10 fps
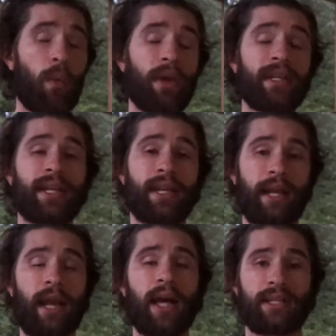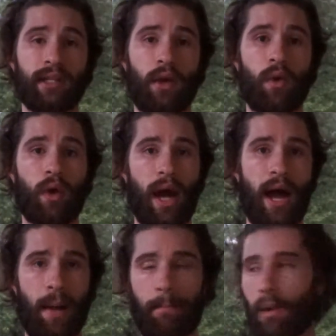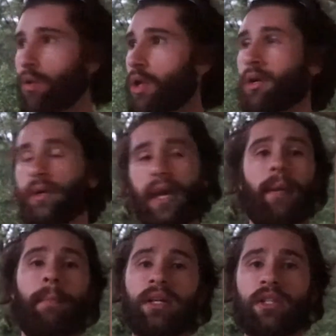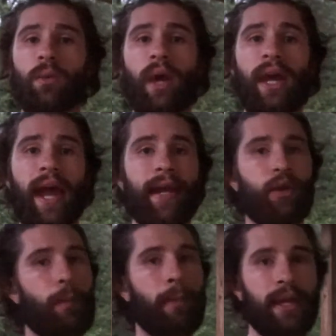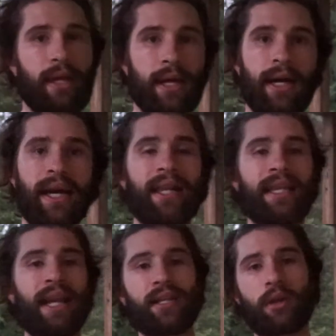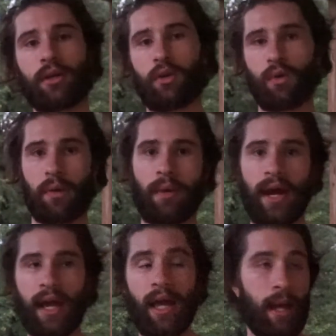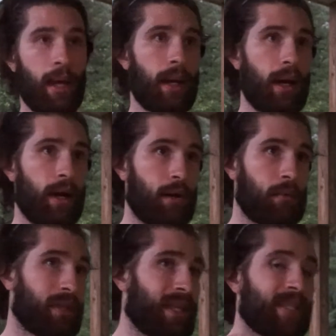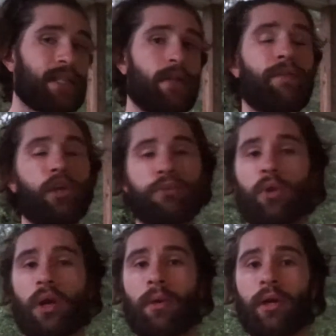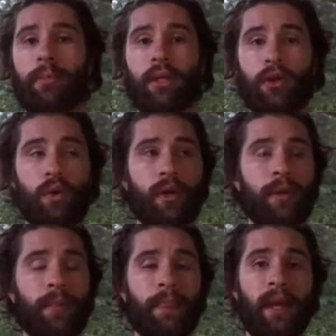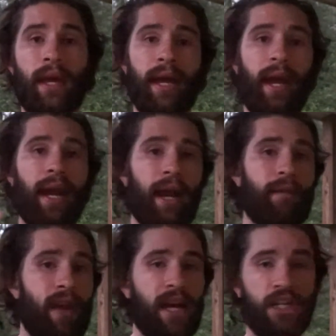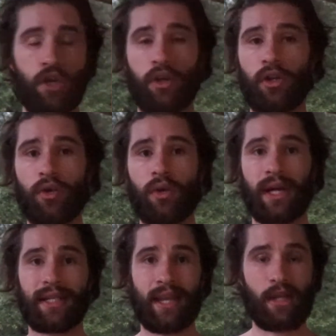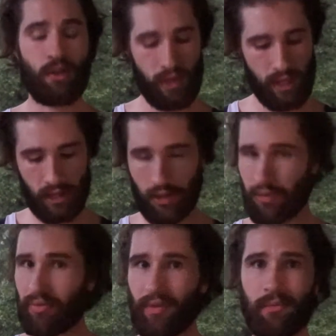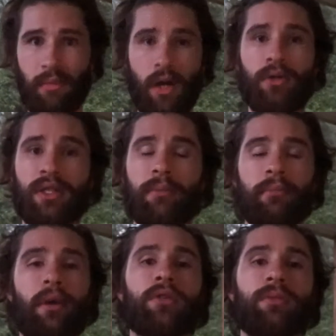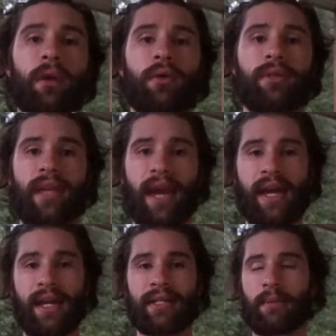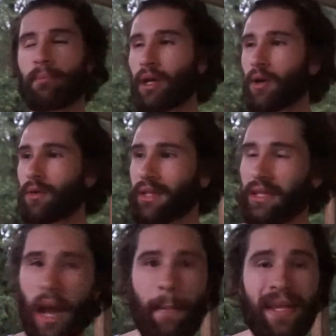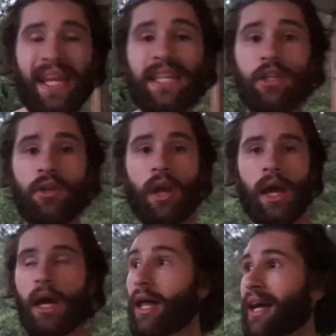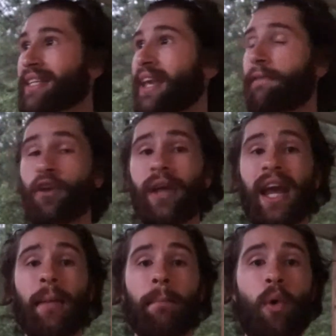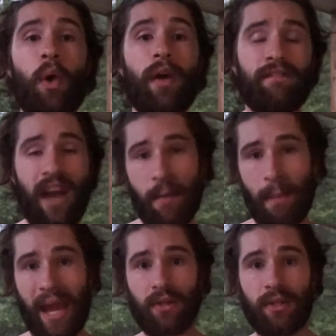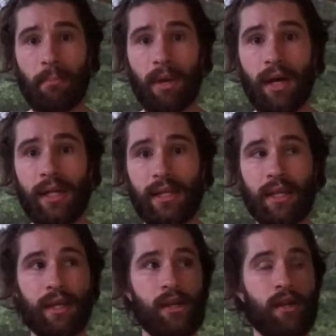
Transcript: I would have did it a lot slower. I bulked up, gained a bunch of weight, had to do a mini cut, and then I started doing it right. But this is the first bulk I'm going to be doing, and I advise you to do. Like I said, you can get the most gains and put on the, I mean, yes, you, like I said, if you're gaining 0.5 pounds a month,